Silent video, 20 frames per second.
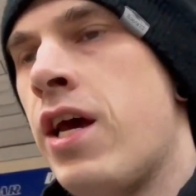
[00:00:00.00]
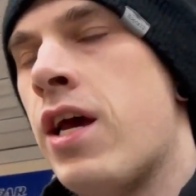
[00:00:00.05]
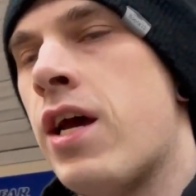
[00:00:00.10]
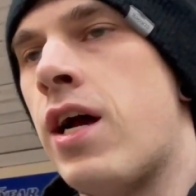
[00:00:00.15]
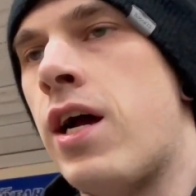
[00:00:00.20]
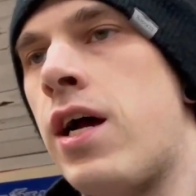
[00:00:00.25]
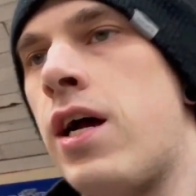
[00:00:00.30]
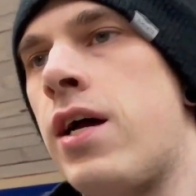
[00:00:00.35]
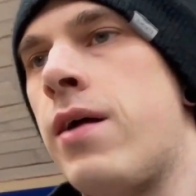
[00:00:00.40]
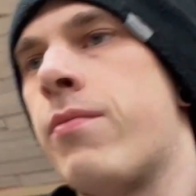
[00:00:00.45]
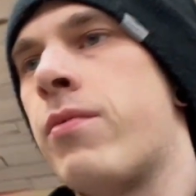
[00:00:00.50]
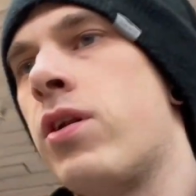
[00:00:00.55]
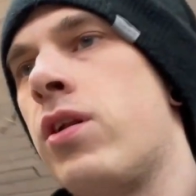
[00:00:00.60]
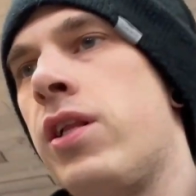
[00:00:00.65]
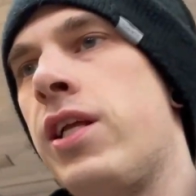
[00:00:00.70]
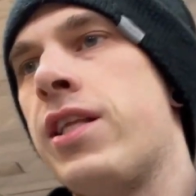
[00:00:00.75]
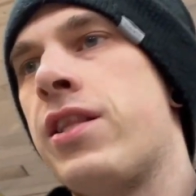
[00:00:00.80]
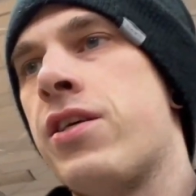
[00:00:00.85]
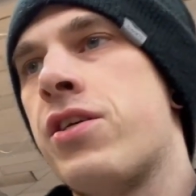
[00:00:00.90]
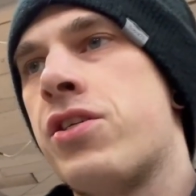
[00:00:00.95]
Uh, I'm gonna
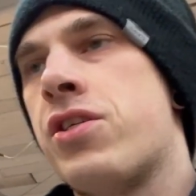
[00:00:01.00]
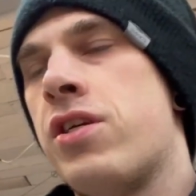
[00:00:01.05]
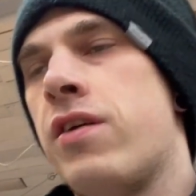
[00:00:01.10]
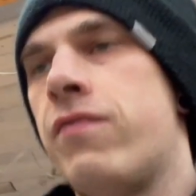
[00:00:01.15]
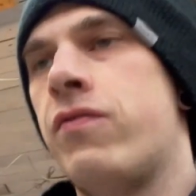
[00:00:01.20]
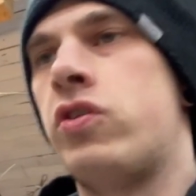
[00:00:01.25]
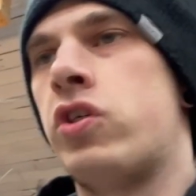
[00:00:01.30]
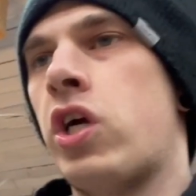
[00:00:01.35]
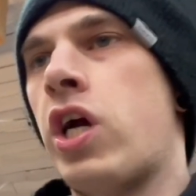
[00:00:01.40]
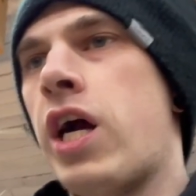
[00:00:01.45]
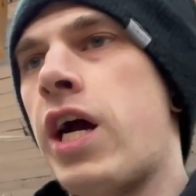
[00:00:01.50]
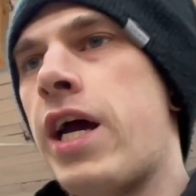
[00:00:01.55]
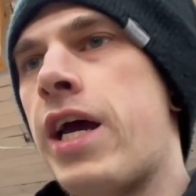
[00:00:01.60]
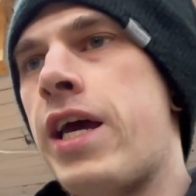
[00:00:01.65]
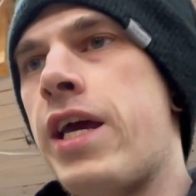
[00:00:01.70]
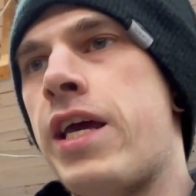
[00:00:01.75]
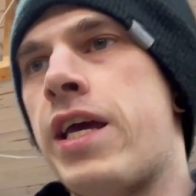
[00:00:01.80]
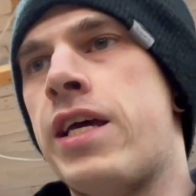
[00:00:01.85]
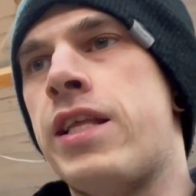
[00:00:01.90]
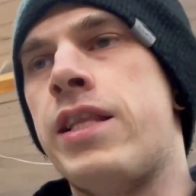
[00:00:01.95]
let this stuff dry
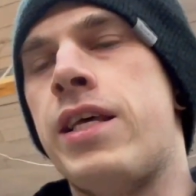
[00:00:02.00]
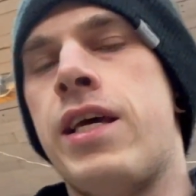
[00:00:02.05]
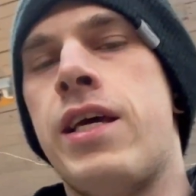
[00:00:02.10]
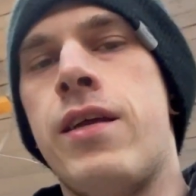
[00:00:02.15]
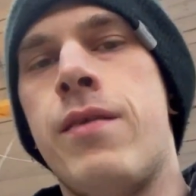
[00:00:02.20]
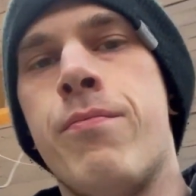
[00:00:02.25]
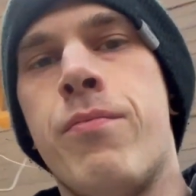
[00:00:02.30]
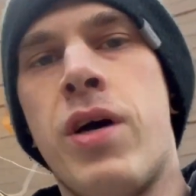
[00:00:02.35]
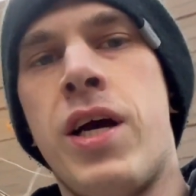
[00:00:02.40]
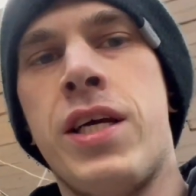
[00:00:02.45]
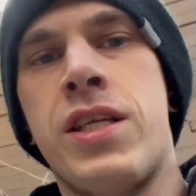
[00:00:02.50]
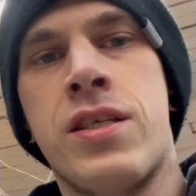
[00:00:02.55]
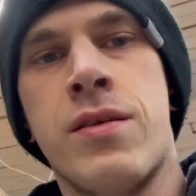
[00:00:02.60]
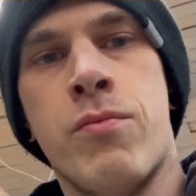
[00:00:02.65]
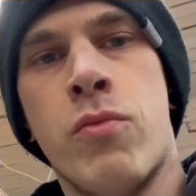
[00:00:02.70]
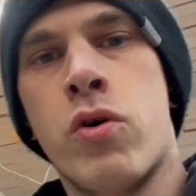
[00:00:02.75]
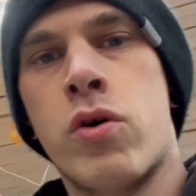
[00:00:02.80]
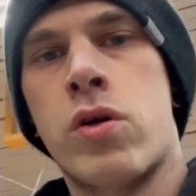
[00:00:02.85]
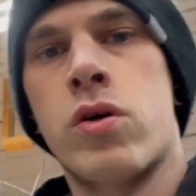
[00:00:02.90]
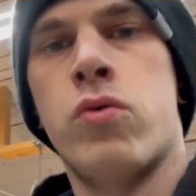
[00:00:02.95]
and then by
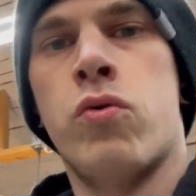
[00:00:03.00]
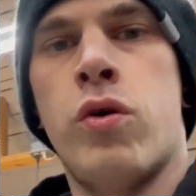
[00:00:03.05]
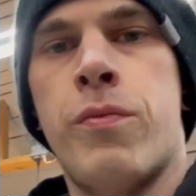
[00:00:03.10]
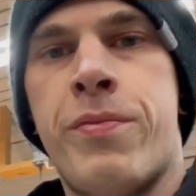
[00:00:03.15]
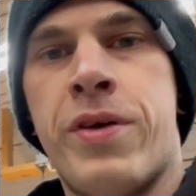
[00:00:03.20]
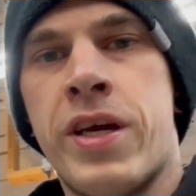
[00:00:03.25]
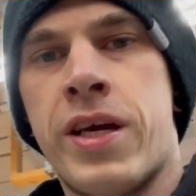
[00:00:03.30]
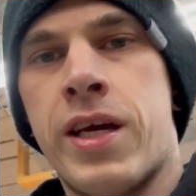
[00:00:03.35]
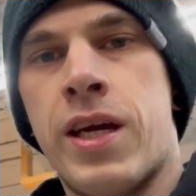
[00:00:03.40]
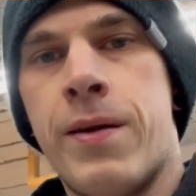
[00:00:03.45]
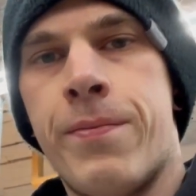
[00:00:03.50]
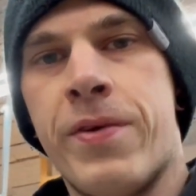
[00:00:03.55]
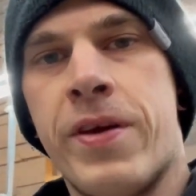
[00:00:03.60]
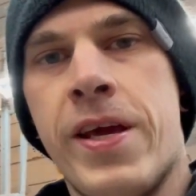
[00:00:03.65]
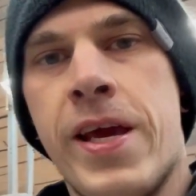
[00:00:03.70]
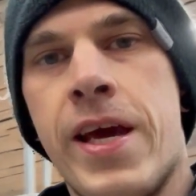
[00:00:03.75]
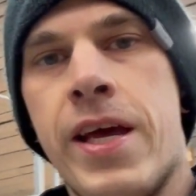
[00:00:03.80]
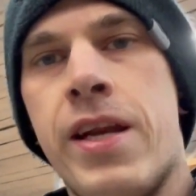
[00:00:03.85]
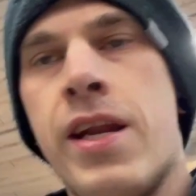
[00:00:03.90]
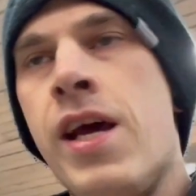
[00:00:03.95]
tomorrow we'll pick it up
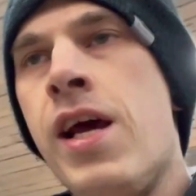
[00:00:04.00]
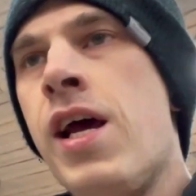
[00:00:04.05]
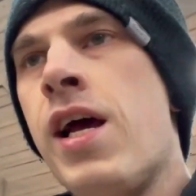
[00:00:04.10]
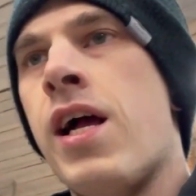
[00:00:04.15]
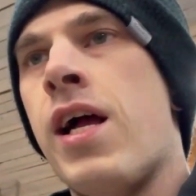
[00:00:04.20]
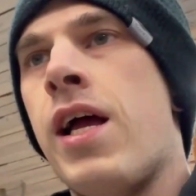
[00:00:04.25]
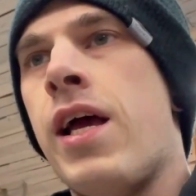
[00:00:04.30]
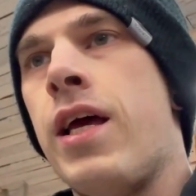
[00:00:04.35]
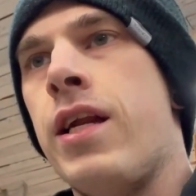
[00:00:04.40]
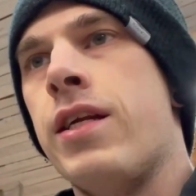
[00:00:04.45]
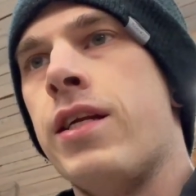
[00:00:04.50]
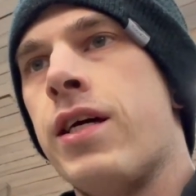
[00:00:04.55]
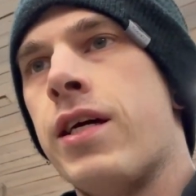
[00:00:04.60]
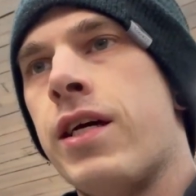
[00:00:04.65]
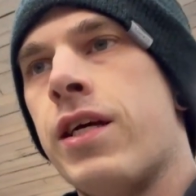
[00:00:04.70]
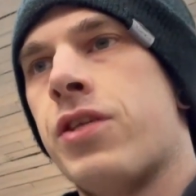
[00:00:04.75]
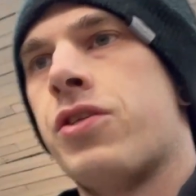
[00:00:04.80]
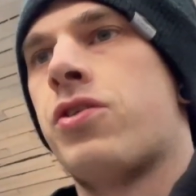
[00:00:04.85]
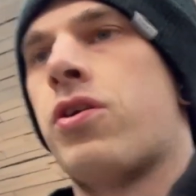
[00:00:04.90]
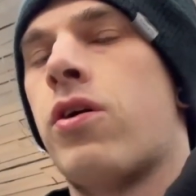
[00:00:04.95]
again and uh,
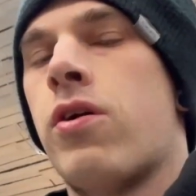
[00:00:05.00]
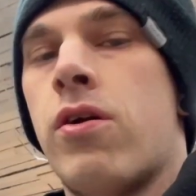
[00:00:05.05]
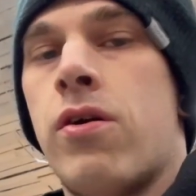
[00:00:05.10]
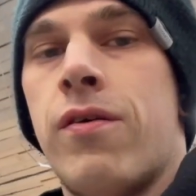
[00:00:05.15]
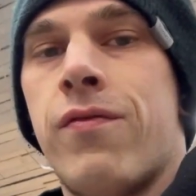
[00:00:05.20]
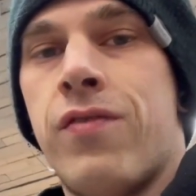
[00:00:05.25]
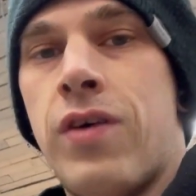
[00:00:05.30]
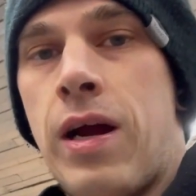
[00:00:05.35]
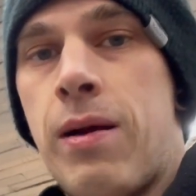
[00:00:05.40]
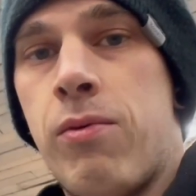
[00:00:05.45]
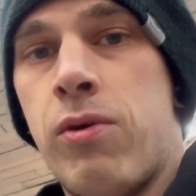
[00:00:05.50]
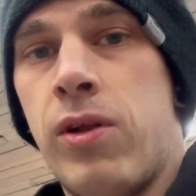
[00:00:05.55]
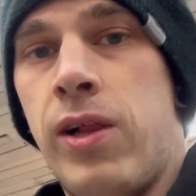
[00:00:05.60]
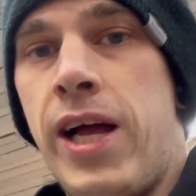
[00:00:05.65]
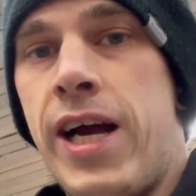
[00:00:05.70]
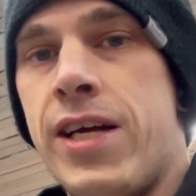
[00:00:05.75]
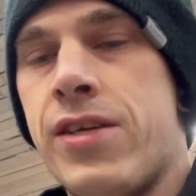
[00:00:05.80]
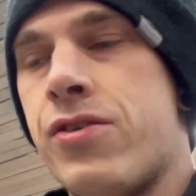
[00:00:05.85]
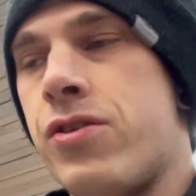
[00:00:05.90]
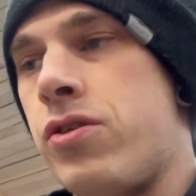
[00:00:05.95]
get started on
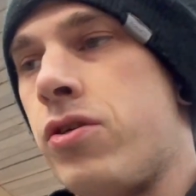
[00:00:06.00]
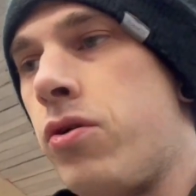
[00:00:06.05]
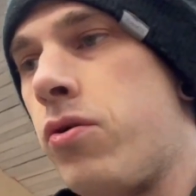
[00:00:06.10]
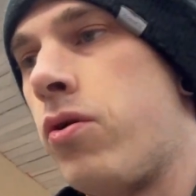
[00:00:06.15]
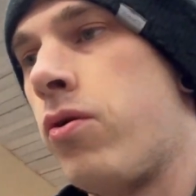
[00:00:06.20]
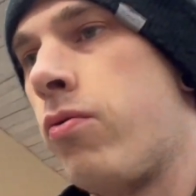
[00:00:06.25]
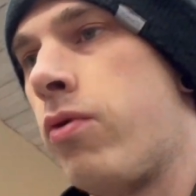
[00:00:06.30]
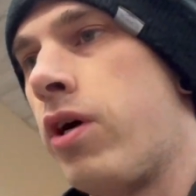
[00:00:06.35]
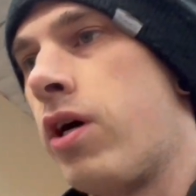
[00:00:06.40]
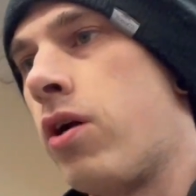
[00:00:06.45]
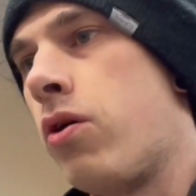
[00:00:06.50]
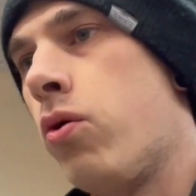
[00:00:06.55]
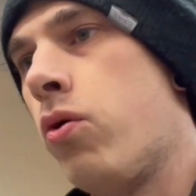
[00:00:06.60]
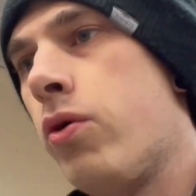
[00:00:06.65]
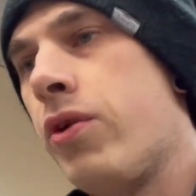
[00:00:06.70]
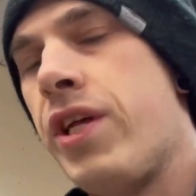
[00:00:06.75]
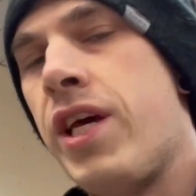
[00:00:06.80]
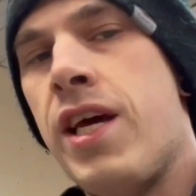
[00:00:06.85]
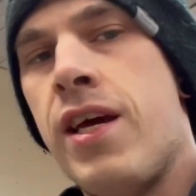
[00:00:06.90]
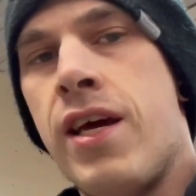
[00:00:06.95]
fiberglass. So we got a whole
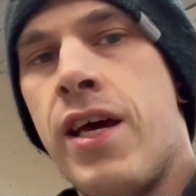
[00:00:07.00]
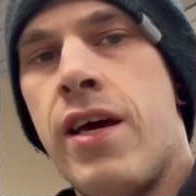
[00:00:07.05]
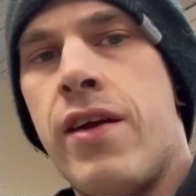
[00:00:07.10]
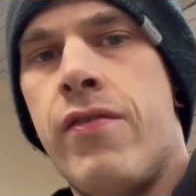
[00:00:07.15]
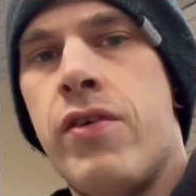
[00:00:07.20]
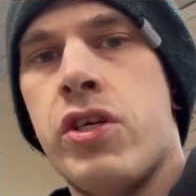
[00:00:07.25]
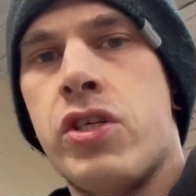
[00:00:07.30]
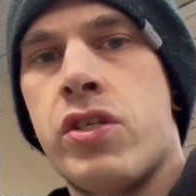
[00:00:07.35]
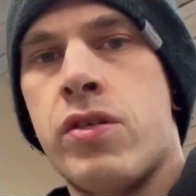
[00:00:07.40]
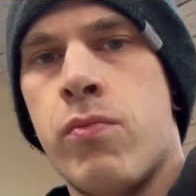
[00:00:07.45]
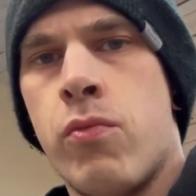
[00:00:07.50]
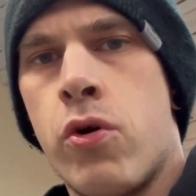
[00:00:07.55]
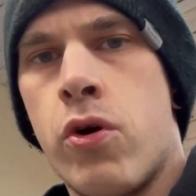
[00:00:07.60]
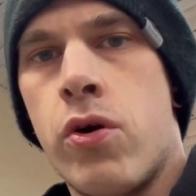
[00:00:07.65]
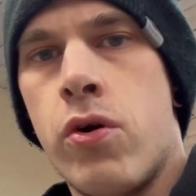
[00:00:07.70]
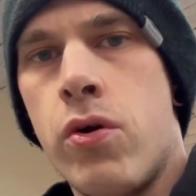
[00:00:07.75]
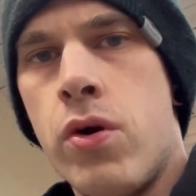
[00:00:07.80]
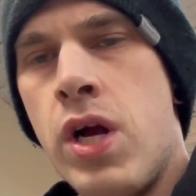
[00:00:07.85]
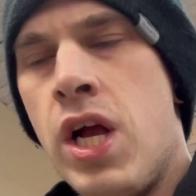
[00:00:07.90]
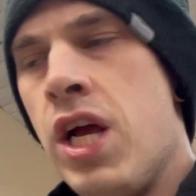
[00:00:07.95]
day ahead of us
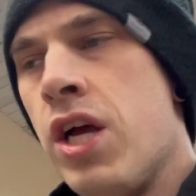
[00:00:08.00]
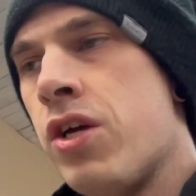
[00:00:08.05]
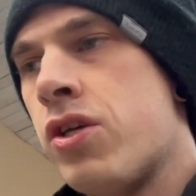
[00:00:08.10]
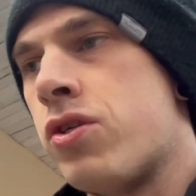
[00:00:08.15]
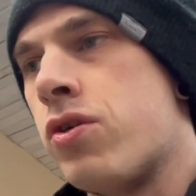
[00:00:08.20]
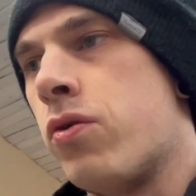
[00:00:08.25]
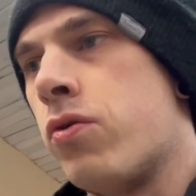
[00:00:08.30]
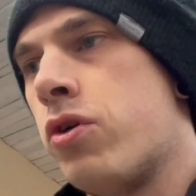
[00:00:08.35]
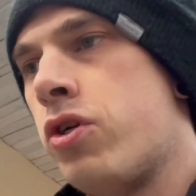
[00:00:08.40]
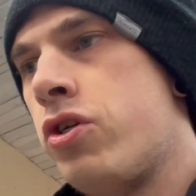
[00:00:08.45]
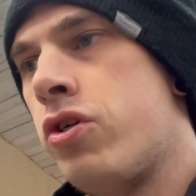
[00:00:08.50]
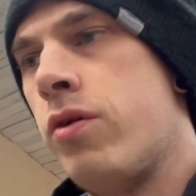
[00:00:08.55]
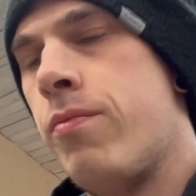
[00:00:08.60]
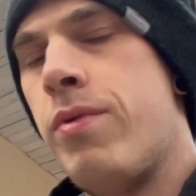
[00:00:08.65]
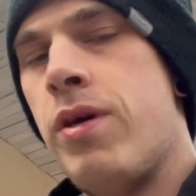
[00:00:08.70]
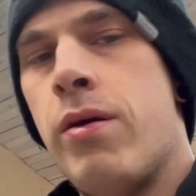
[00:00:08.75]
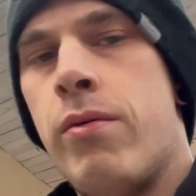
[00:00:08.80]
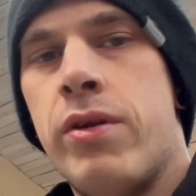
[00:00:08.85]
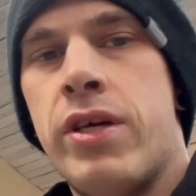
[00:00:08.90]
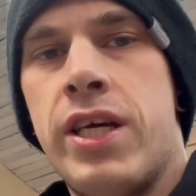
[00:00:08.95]
tomorrow, so should be
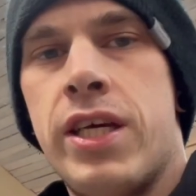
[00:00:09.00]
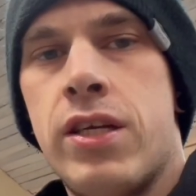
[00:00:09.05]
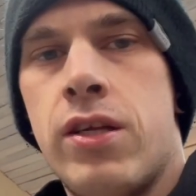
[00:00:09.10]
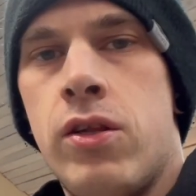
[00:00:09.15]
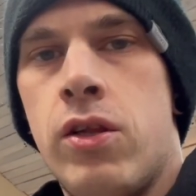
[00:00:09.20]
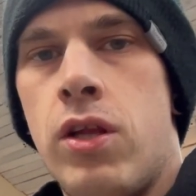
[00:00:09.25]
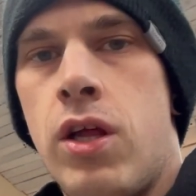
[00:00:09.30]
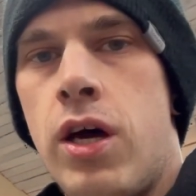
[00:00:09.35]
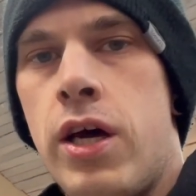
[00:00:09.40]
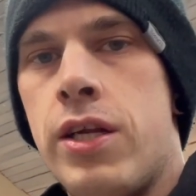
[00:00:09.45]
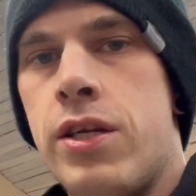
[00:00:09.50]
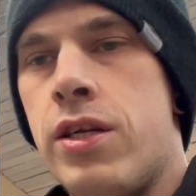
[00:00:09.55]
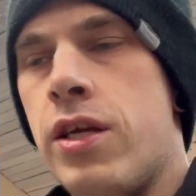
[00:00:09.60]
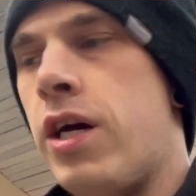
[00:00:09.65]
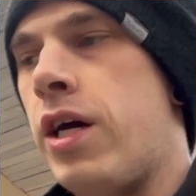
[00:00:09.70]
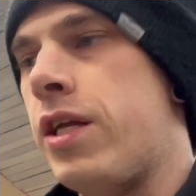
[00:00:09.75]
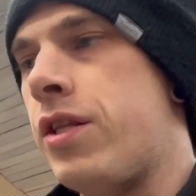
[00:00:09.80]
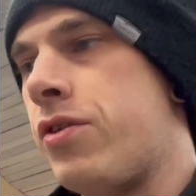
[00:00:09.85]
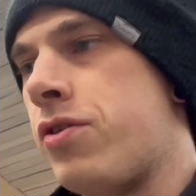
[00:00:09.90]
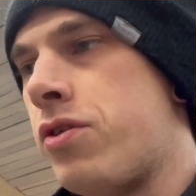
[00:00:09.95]
able to get a lot
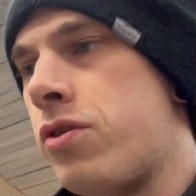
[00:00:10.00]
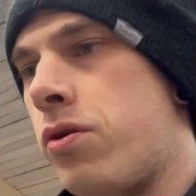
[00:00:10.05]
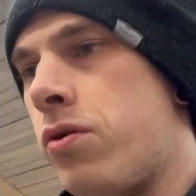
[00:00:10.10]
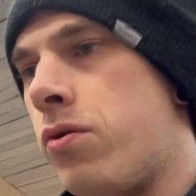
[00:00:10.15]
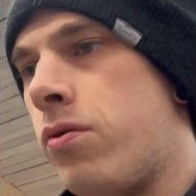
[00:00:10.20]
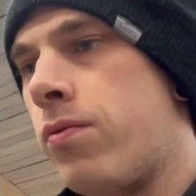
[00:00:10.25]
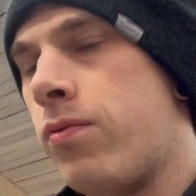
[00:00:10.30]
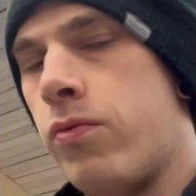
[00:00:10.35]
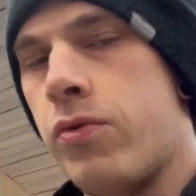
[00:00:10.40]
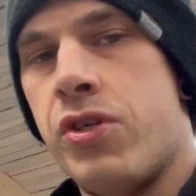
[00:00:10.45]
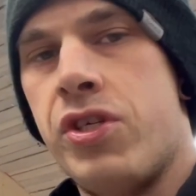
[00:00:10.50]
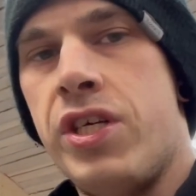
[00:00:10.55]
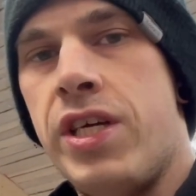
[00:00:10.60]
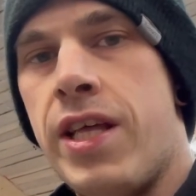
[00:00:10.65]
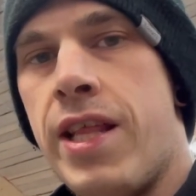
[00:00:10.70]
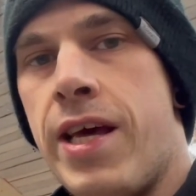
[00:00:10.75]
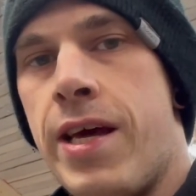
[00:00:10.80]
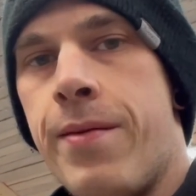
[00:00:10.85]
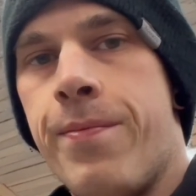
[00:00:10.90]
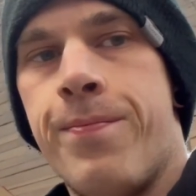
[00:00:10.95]
done. So we'll see you
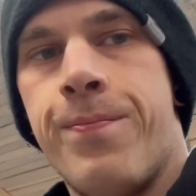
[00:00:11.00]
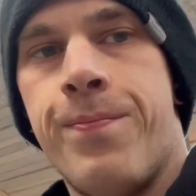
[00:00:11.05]
then.